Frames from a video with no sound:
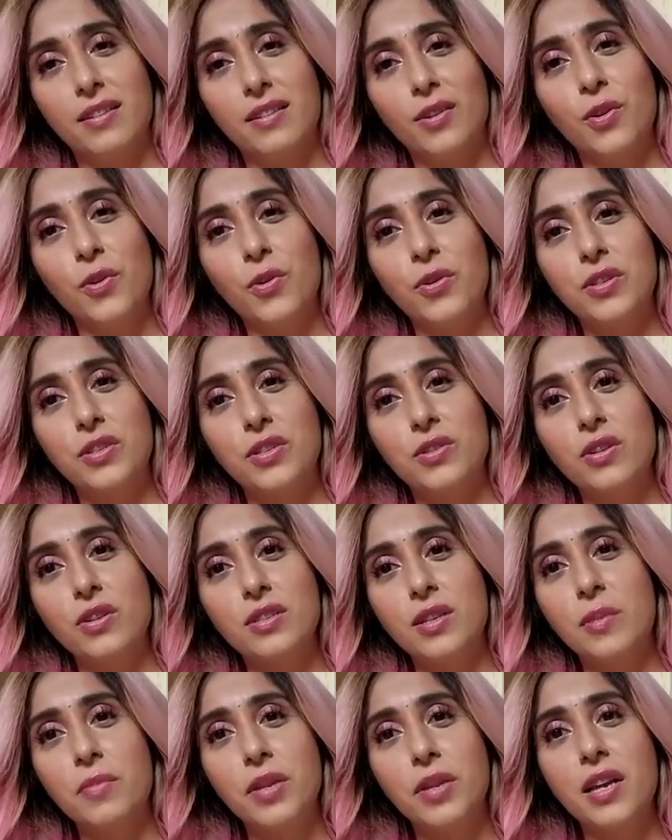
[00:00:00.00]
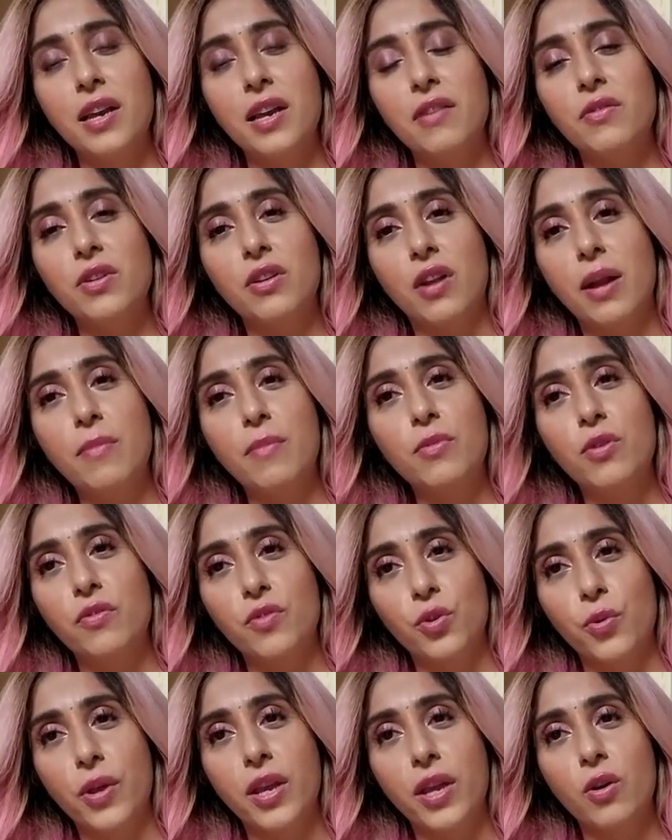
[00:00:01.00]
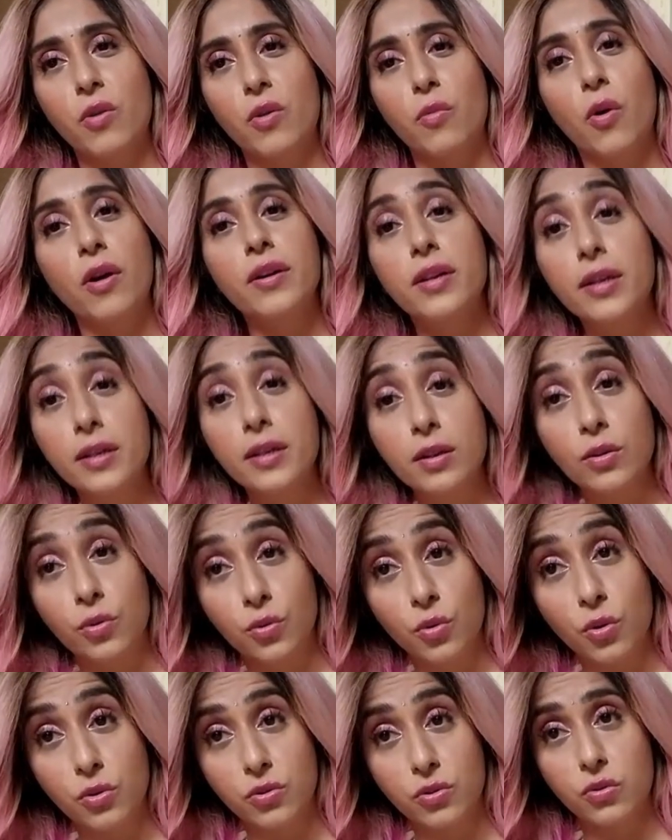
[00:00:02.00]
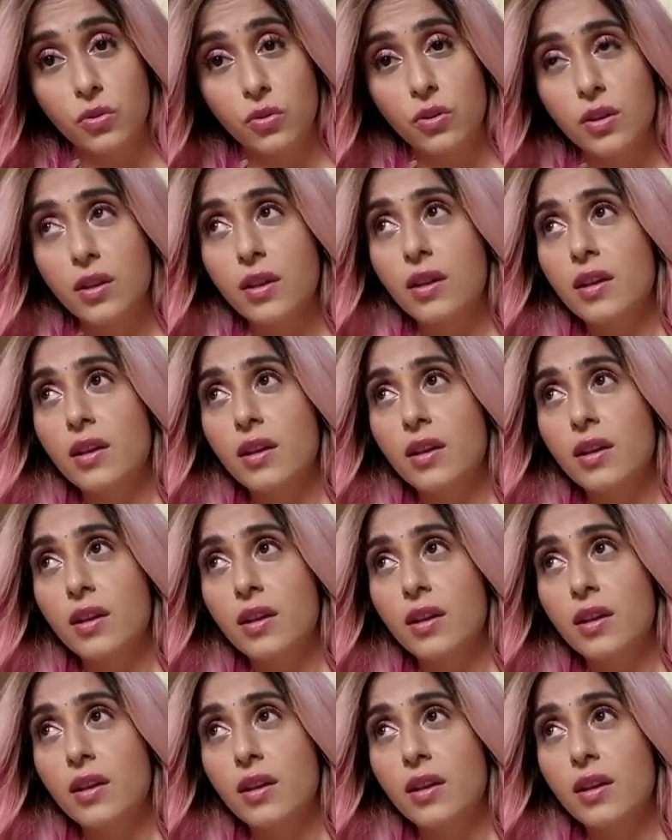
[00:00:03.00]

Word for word: You know, it's not something I ever dreamt of doing or wanted to do also.